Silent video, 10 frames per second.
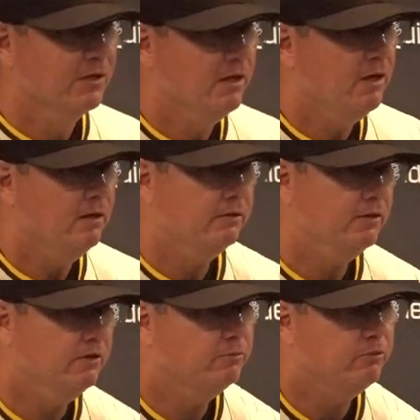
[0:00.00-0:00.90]
Yeah,
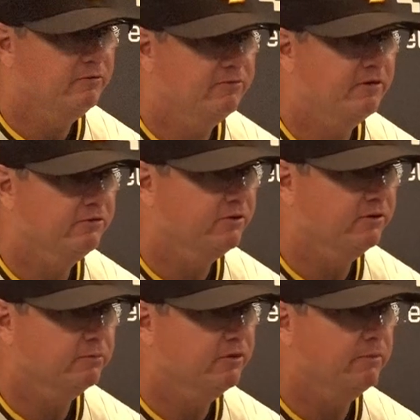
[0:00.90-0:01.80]
it's a pretty fair
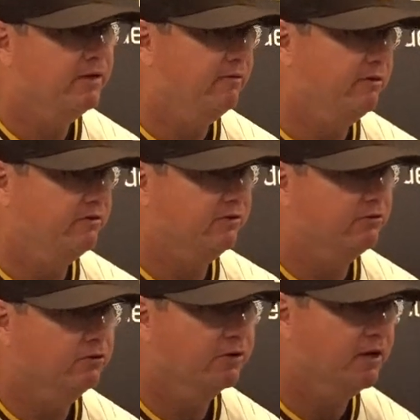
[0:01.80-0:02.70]
assessment. I mean, I haven't had a chance
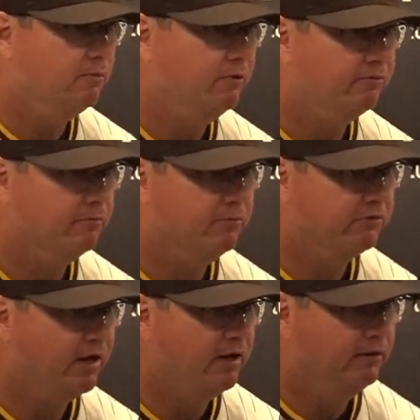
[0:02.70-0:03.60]
to look at it, but from the
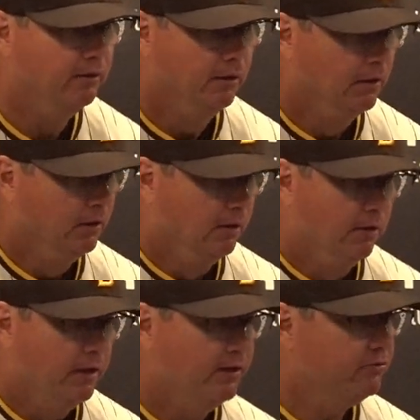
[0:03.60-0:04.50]
side,
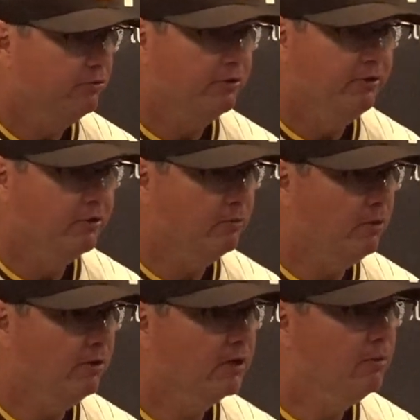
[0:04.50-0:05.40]
he has a real good knuckleball, and a